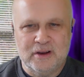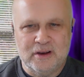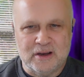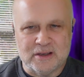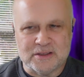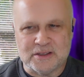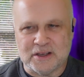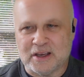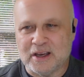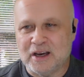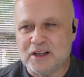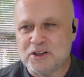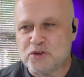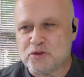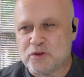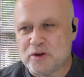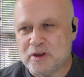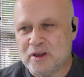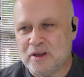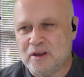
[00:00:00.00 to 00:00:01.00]
as a
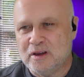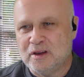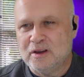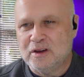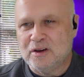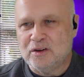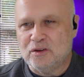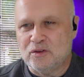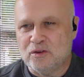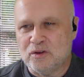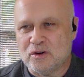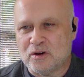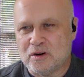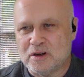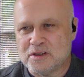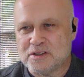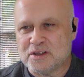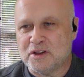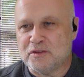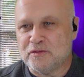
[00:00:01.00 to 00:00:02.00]
country or
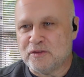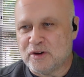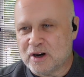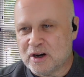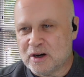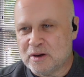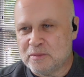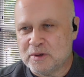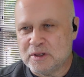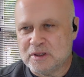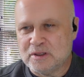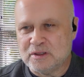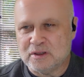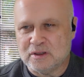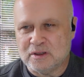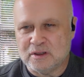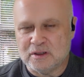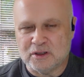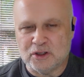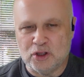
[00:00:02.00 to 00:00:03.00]
as an environment
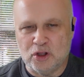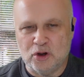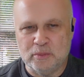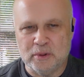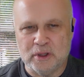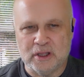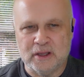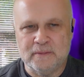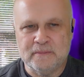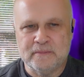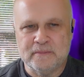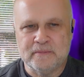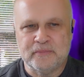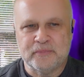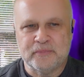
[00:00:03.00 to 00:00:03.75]
globally,